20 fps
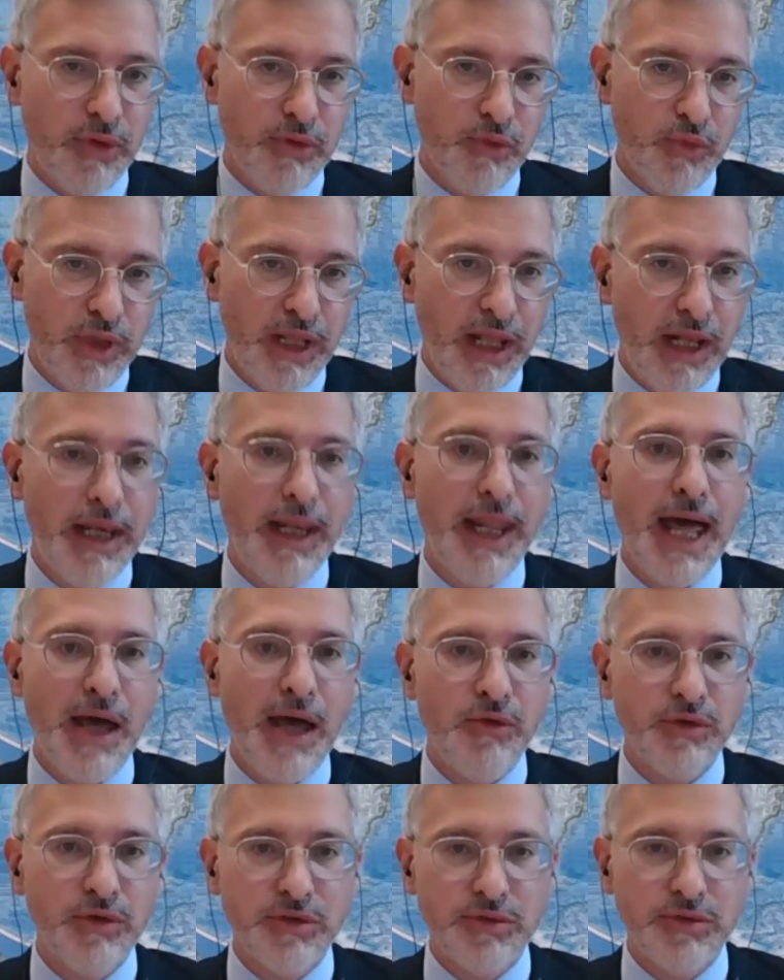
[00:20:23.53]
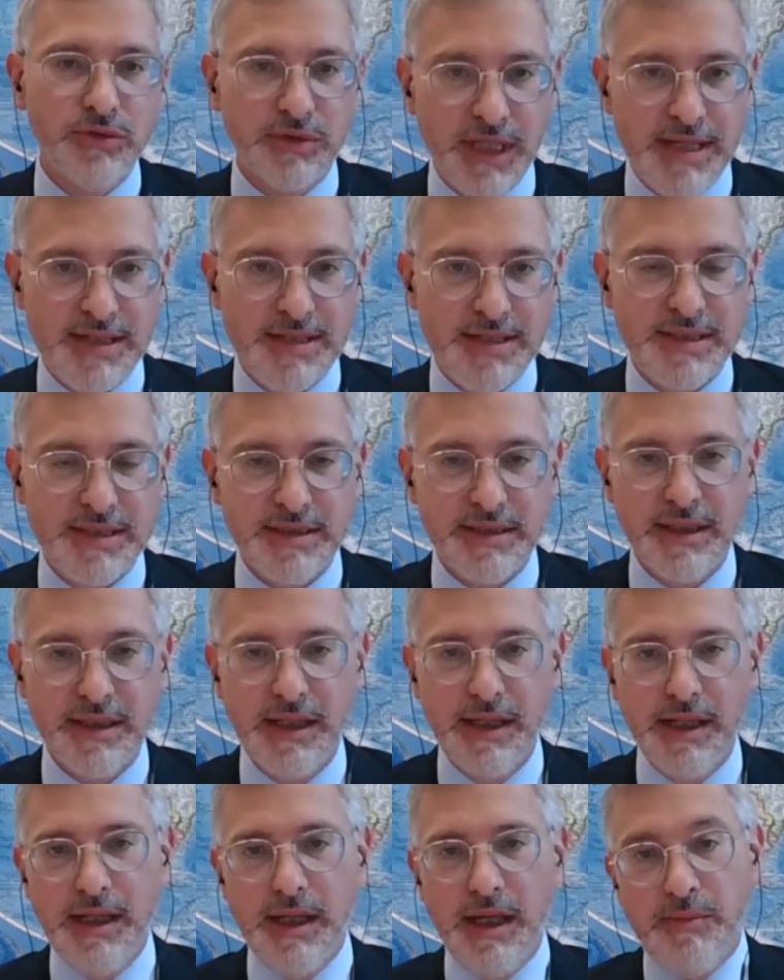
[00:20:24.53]
will allow to test
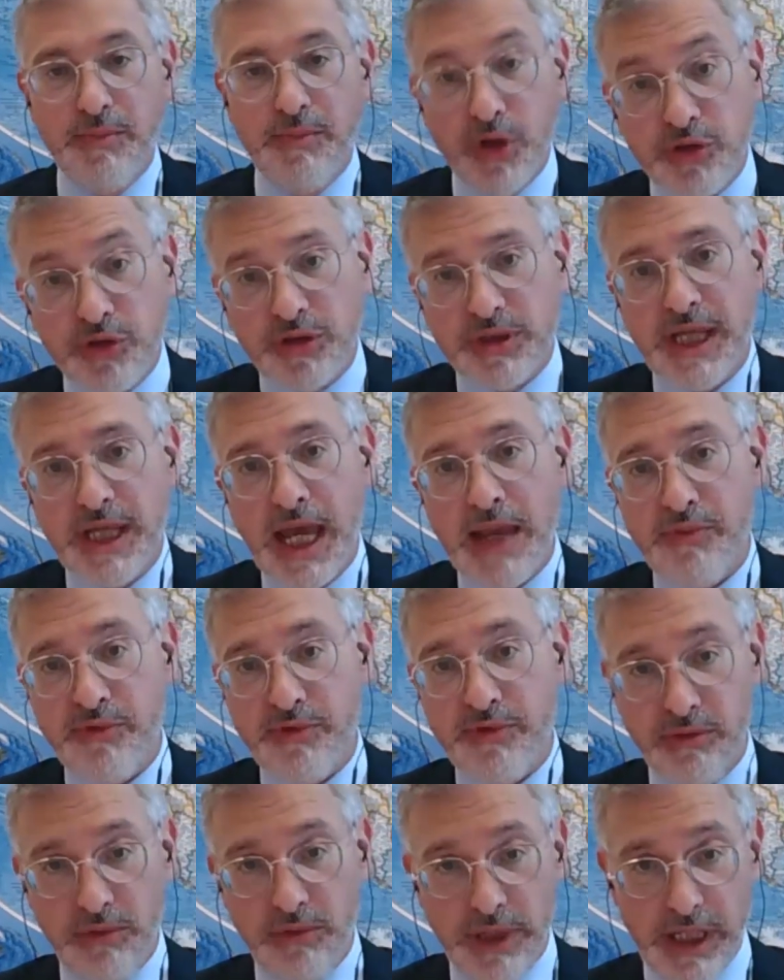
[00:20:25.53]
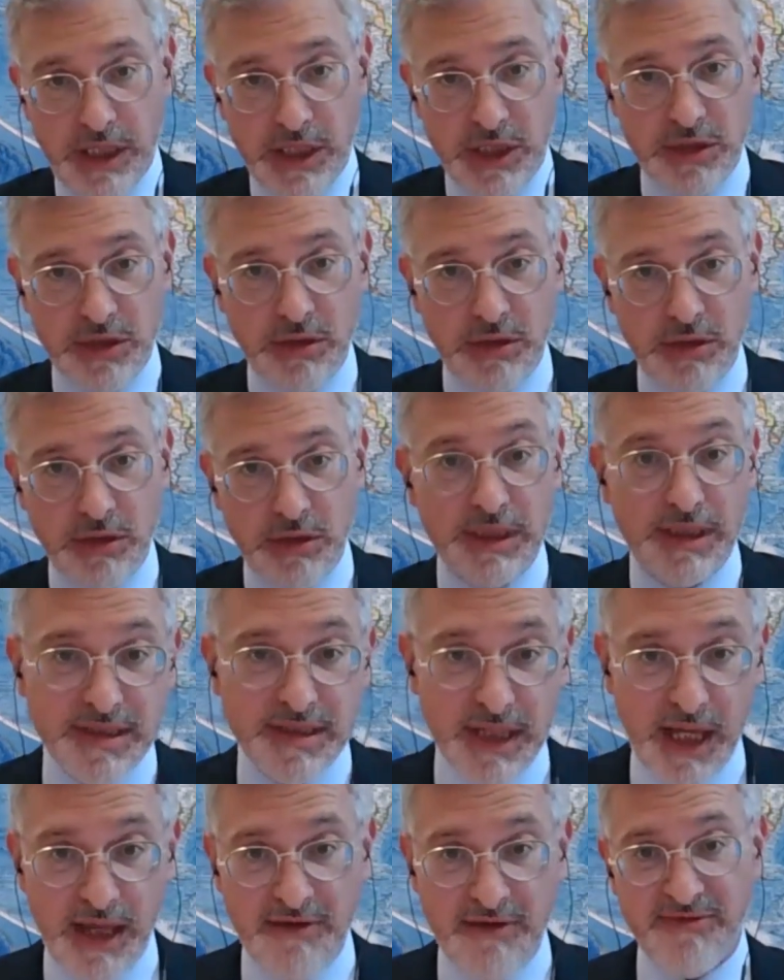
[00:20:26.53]
prototype regulation in a
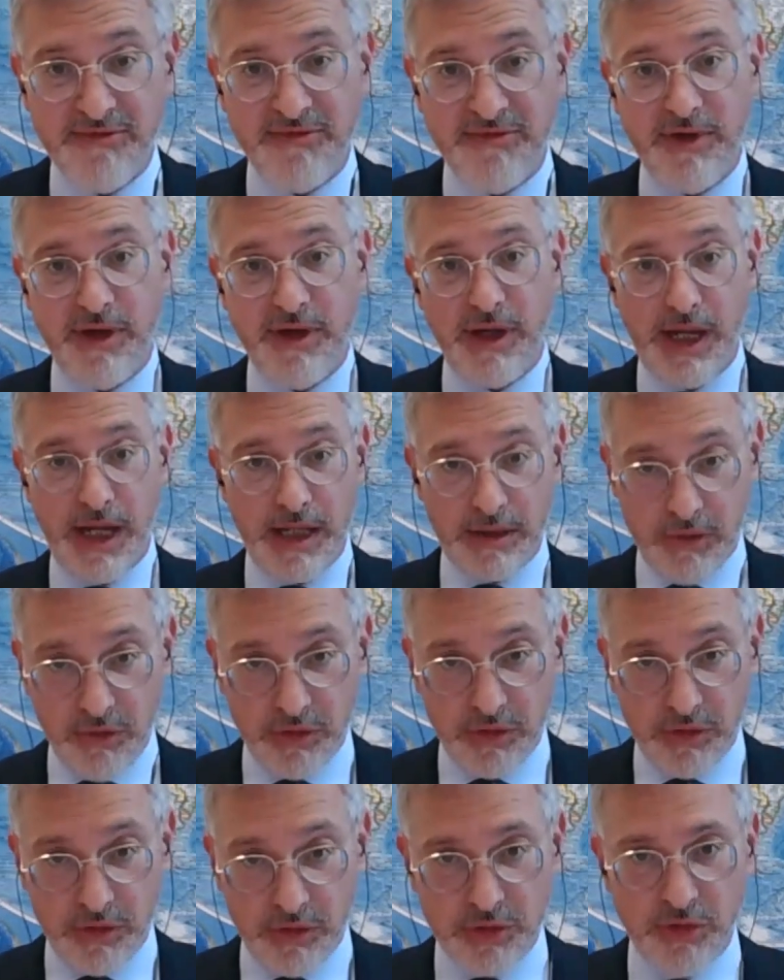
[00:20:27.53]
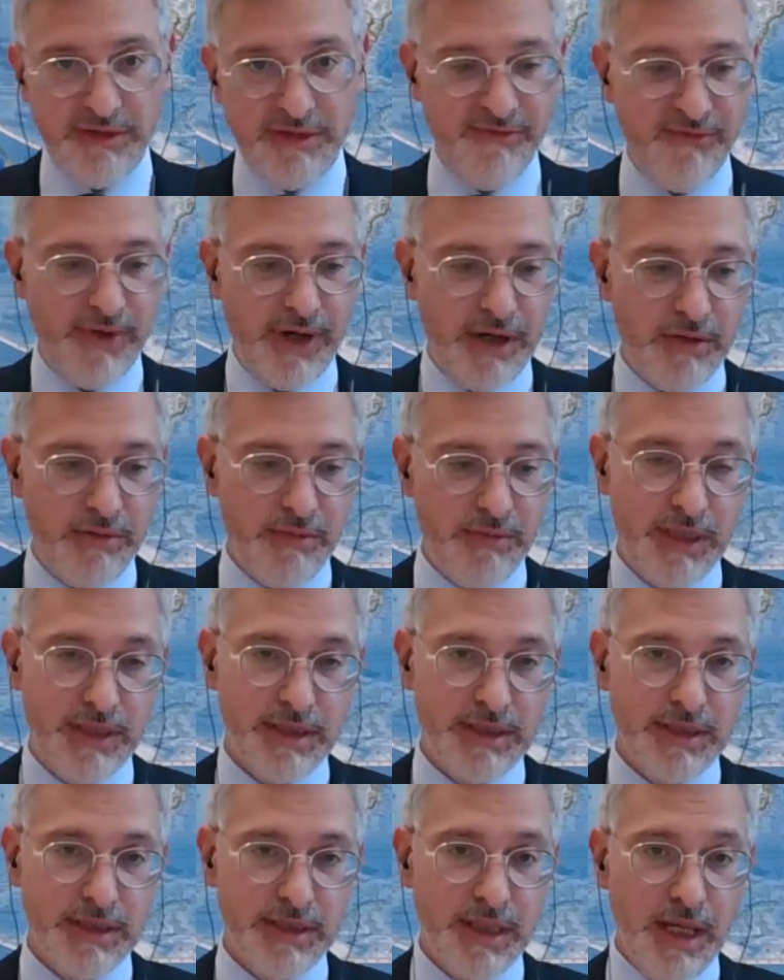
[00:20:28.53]
safe and controlled
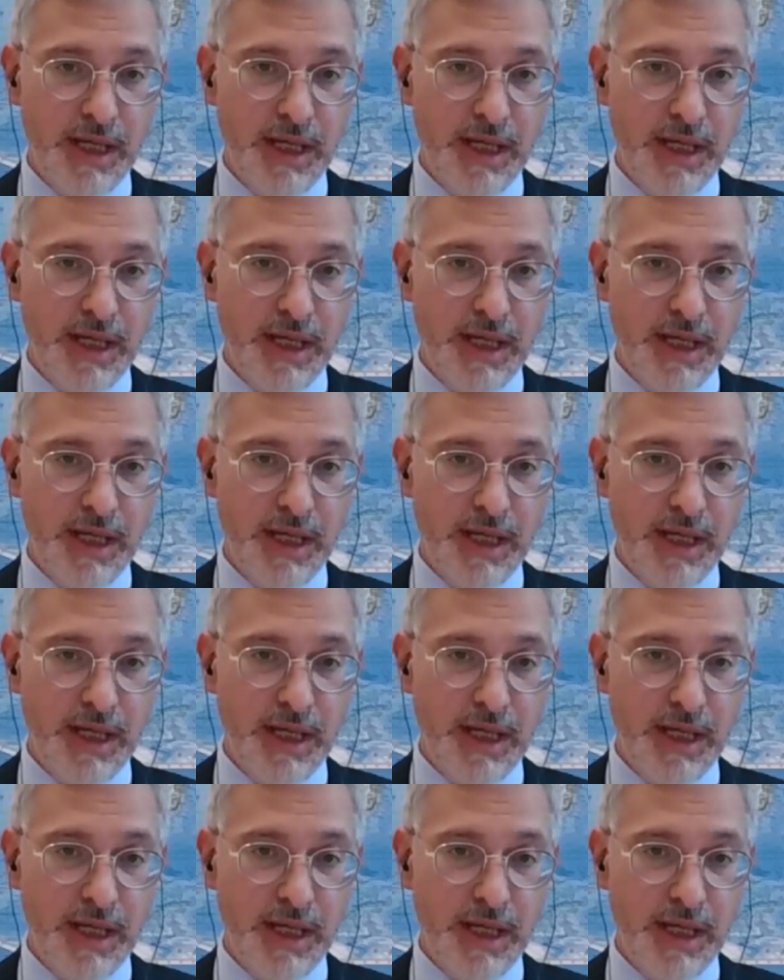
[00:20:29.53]
environment.